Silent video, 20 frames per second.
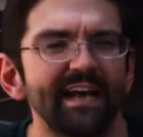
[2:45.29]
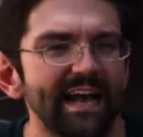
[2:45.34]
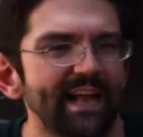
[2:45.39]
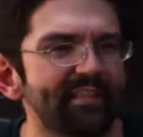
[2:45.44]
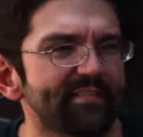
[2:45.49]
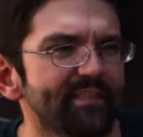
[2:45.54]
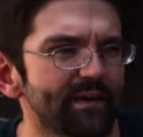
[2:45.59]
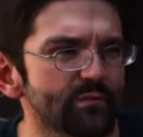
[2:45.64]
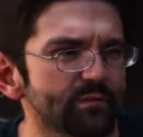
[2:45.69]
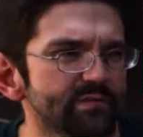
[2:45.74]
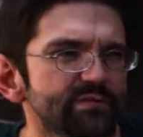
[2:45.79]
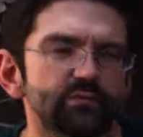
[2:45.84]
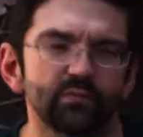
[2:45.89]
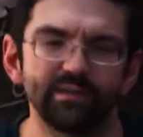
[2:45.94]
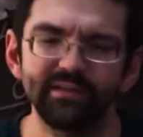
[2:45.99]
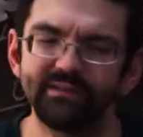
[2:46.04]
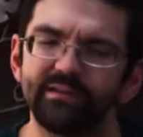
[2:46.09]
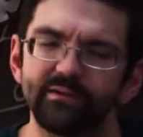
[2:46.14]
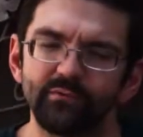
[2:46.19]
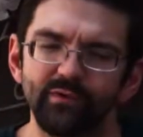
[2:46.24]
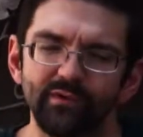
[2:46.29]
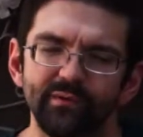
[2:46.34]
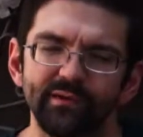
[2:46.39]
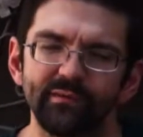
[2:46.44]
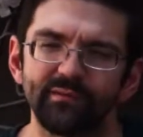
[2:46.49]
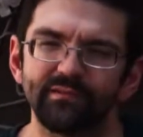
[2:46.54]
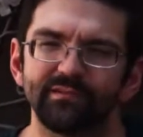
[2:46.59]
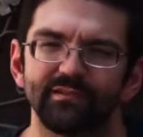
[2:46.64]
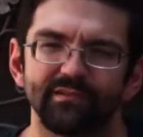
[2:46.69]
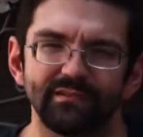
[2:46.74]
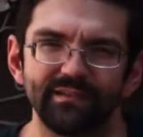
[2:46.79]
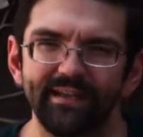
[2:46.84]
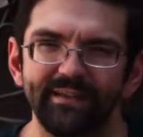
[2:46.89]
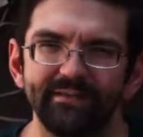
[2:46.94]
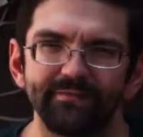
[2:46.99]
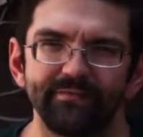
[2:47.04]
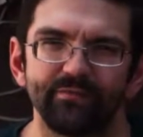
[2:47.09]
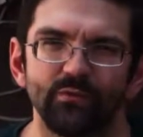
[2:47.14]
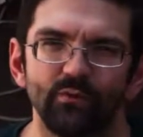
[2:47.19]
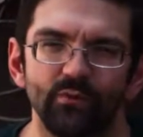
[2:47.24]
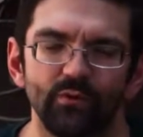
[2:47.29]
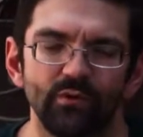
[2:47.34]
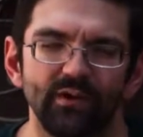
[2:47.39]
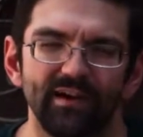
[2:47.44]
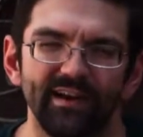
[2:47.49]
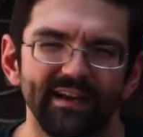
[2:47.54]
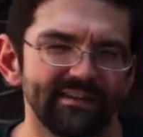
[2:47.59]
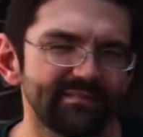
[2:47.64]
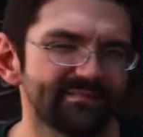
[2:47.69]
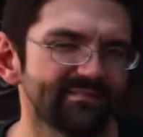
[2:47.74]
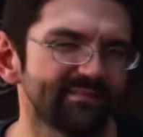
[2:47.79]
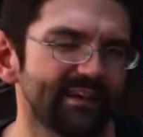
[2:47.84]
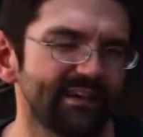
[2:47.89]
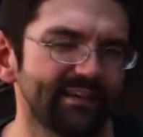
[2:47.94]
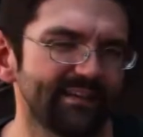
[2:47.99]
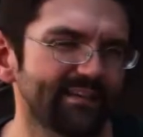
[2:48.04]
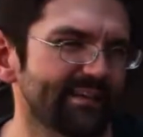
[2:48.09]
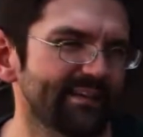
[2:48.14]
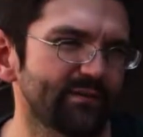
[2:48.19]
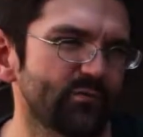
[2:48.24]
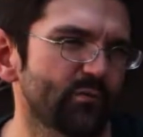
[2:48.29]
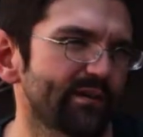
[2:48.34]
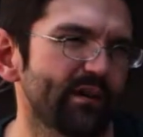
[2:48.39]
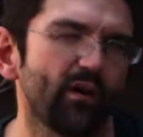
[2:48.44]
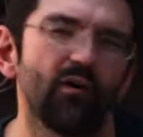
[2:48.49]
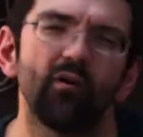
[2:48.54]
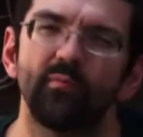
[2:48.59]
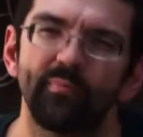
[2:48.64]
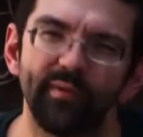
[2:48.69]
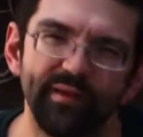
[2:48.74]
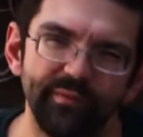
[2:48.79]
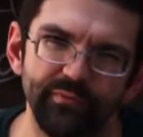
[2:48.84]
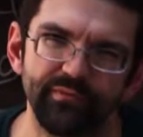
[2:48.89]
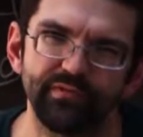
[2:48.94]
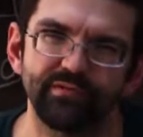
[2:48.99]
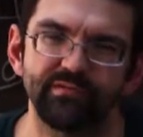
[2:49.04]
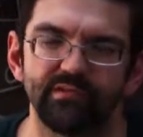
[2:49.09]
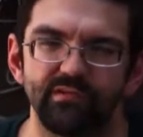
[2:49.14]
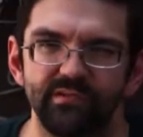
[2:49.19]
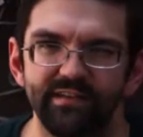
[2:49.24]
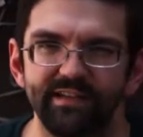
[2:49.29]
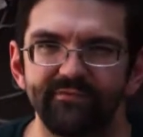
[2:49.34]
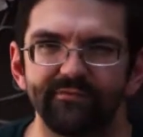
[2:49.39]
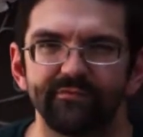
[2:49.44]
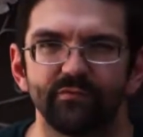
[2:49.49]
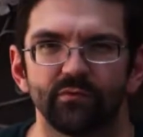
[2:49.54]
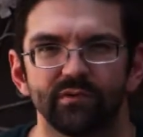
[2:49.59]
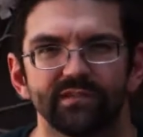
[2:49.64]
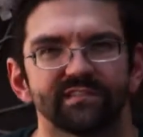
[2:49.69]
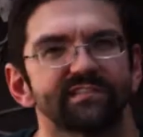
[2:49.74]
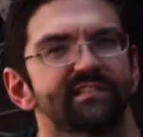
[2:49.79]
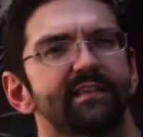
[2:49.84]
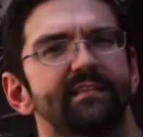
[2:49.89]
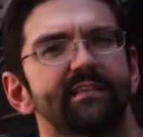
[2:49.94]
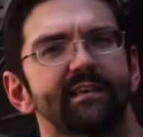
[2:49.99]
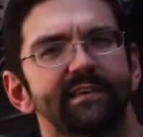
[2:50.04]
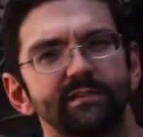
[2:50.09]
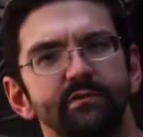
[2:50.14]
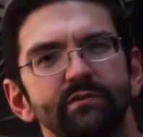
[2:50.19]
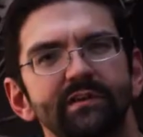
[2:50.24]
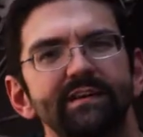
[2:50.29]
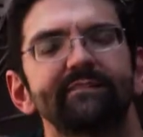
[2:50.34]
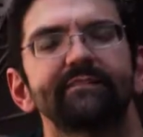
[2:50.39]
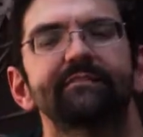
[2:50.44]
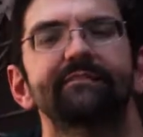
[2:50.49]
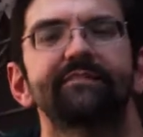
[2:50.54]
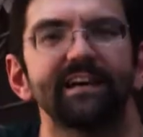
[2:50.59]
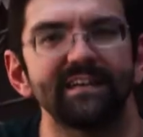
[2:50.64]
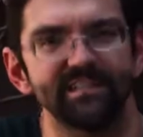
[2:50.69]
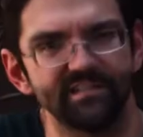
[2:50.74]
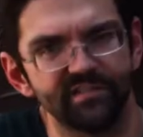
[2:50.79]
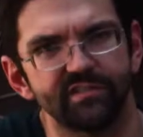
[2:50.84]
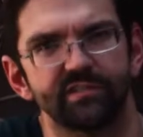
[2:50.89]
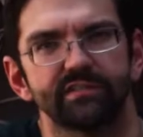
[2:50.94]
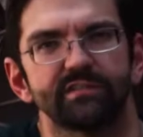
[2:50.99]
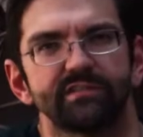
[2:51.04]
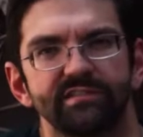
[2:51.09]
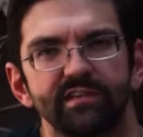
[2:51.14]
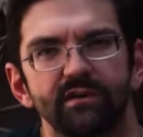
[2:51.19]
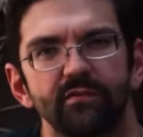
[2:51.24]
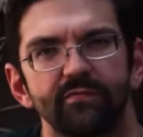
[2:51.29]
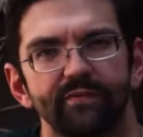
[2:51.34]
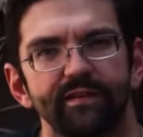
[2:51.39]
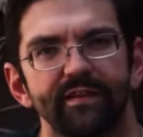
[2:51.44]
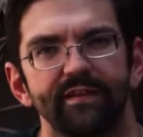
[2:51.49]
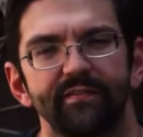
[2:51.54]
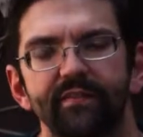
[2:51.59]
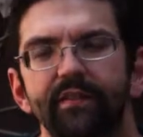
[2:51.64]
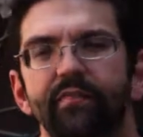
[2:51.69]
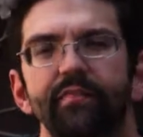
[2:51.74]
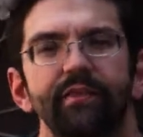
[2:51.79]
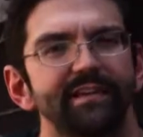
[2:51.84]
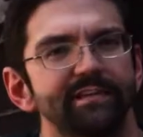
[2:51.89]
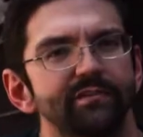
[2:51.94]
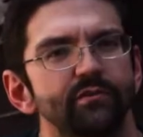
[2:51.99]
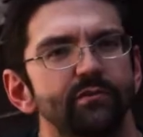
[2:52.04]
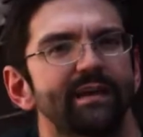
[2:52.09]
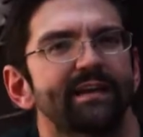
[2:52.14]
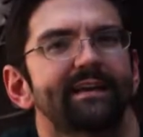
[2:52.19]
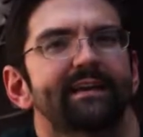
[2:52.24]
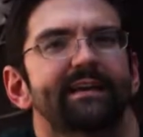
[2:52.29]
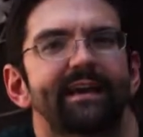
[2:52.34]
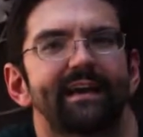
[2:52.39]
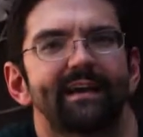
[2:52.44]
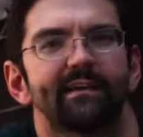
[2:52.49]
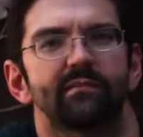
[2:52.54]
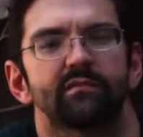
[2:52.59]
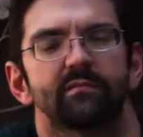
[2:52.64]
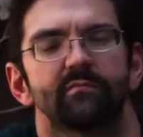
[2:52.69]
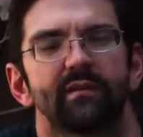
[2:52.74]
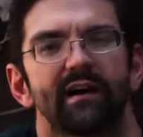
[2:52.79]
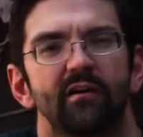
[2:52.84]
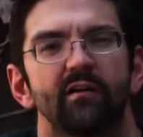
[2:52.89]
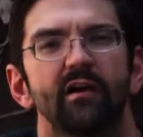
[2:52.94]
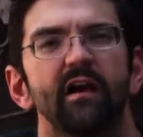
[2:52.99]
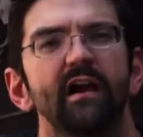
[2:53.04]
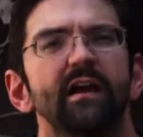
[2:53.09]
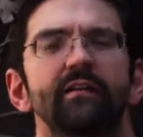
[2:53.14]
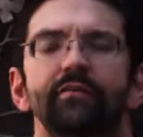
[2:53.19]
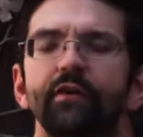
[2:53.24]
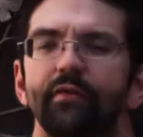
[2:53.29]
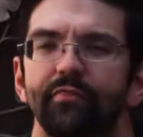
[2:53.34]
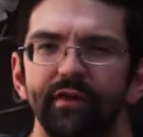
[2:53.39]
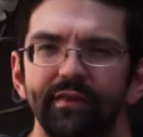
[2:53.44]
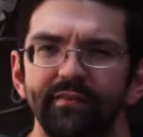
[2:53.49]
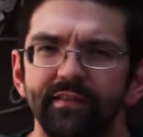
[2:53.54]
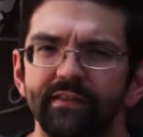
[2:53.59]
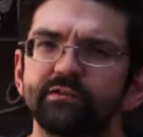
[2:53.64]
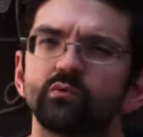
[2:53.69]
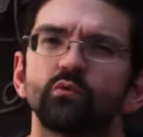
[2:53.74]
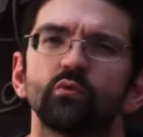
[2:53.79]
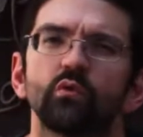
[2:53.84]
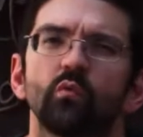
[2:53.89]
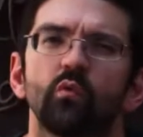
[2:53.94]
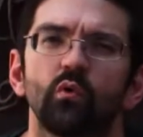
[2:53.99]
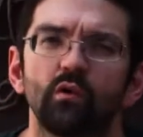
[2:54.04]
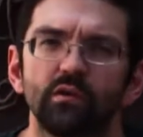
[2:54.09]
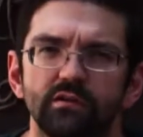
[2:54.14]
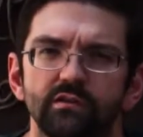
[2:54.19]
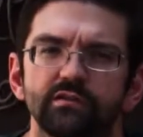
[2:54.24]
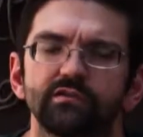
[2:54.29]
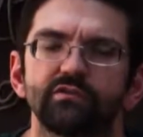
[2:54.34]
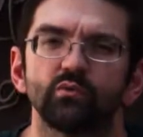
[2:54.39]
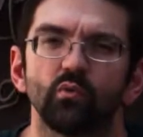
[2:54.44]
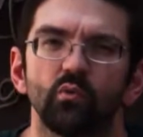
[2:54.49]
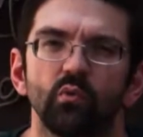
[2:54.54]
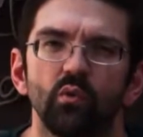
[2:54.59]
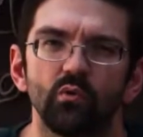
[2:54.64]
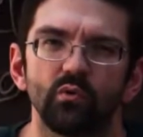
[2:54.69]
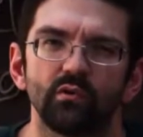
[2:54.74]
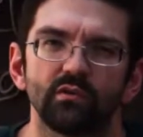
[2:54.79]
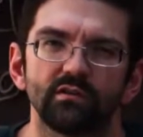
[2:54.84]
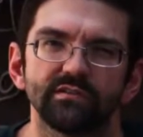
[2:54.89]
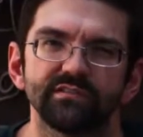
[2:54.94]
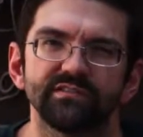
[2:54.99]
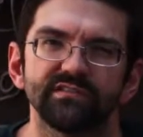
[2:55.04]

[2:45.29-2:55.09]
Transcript: And that was really what we were looking for. And I think what all people are looking for is the thing you can invest yourself in, the thing you can care about, the thing that you will work towards.